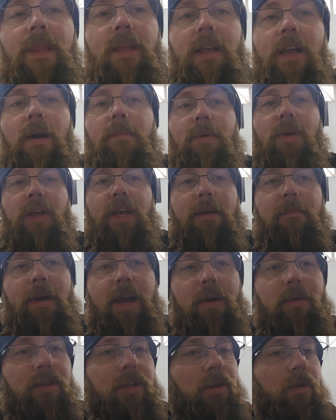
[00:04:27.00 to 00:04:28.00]
I'll probably get
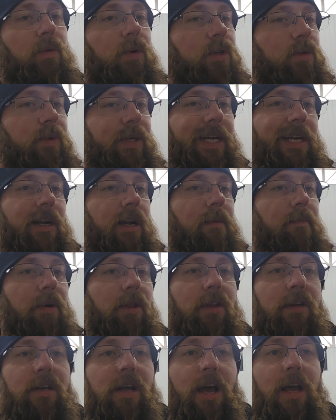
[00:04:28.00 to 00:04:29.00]
back with you once we get it up on
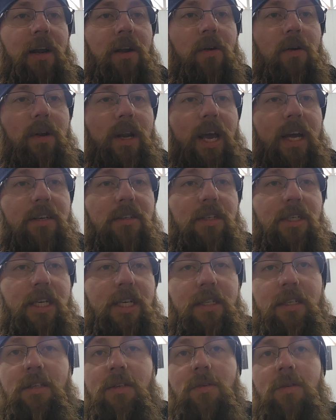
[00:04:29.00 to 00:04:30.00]
the dyno and actually get
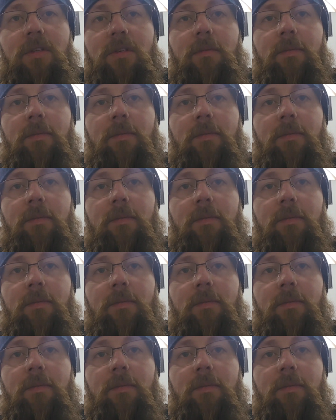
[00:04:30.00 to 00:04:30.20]
to doing some